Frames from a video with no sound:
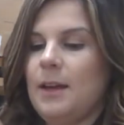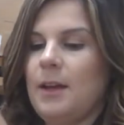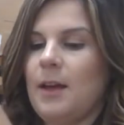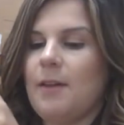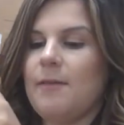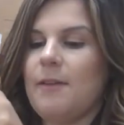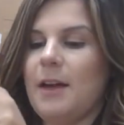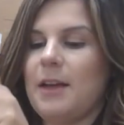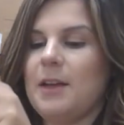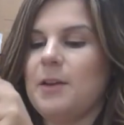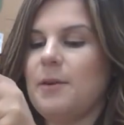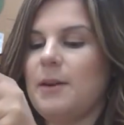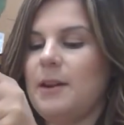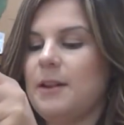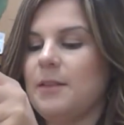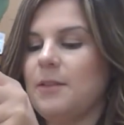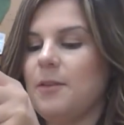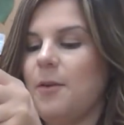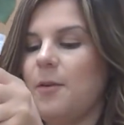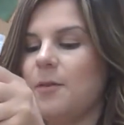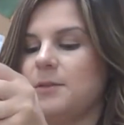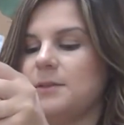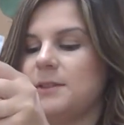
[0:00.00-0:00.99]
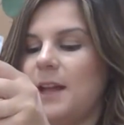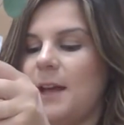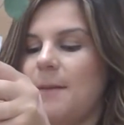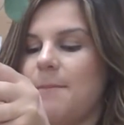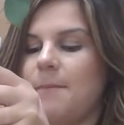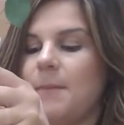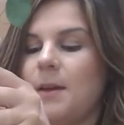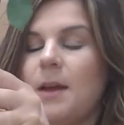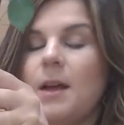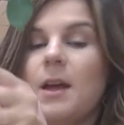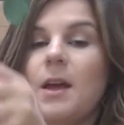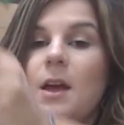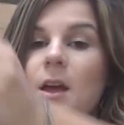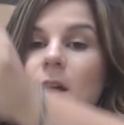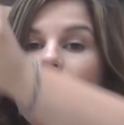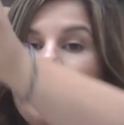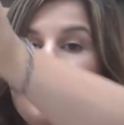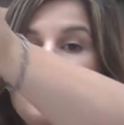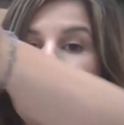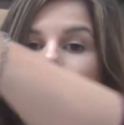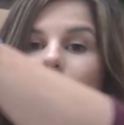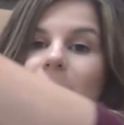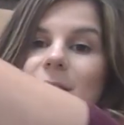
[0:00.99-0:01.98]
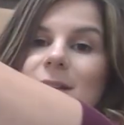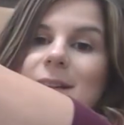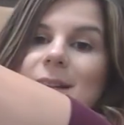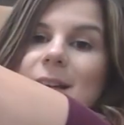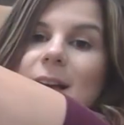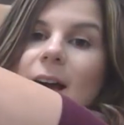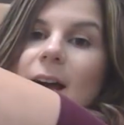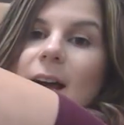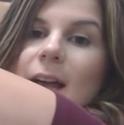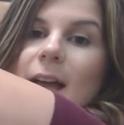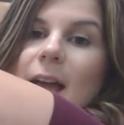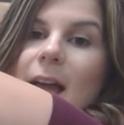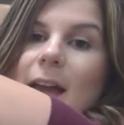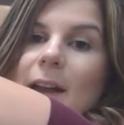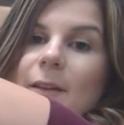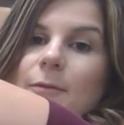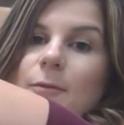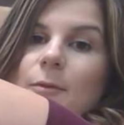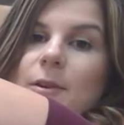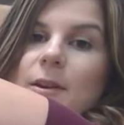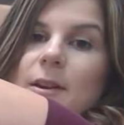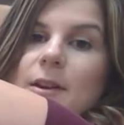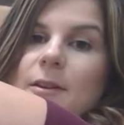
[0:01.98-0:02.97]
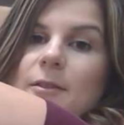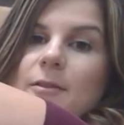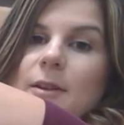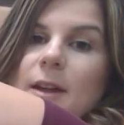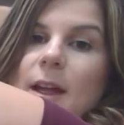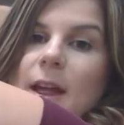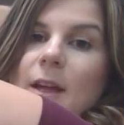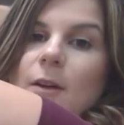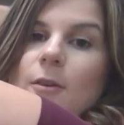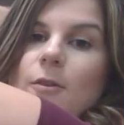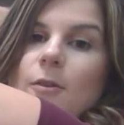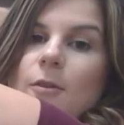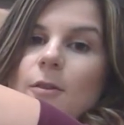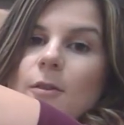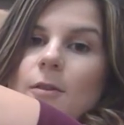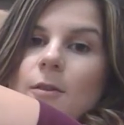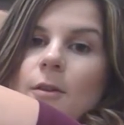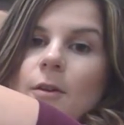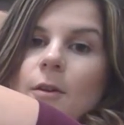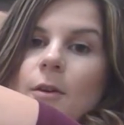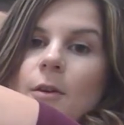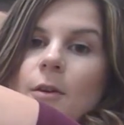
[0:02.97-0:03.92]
evaluating the whole stem, you're going to cut at a 40-degree angle,